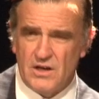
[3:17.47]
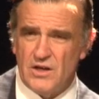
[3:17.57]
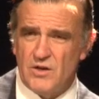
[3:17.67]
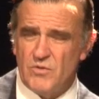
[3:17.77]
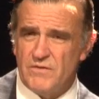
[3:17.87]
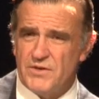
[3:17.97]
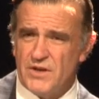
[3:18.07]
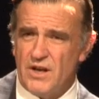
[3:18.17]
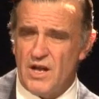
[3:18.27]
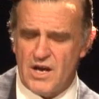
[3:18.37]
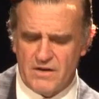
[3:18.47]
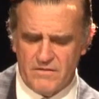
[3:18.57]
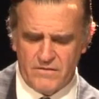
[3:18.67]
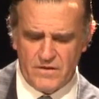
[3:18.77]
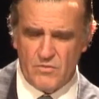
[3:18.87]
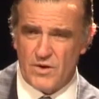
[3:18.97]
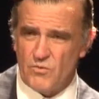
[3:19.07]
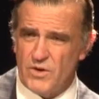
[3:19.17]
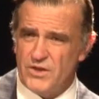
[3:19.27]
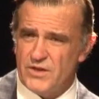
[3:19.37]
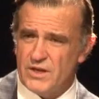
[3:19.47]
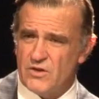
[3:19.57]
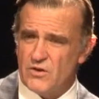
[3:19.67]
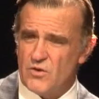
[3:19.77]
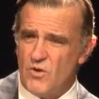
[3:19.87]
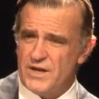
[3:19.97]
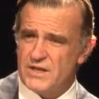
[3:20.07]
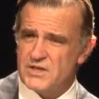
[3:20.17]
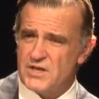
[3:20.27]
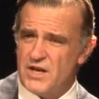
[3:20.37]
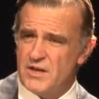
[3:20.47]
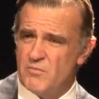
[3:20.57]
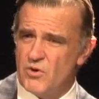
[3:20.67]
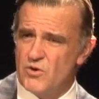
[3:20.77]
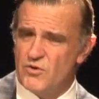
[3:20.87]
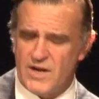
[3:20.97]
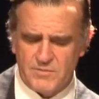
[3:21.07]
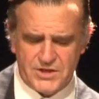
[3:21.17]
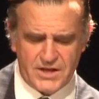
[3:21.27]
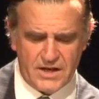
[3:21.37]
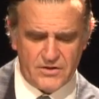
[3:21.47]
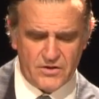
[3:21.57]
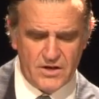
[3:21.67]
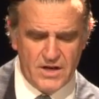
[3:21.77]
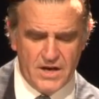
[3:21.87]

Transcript: We've done a lot of what we think are quite exciting programs together,